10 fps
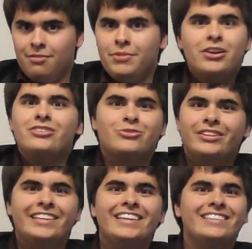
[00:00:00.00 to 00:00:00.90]
Marriage
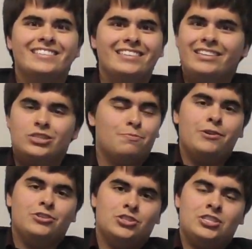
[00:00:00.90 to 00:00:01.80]
really is, in its
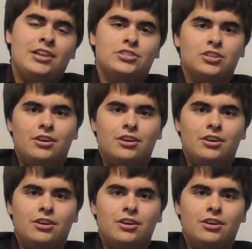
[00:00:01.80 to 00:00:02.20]
purest sense,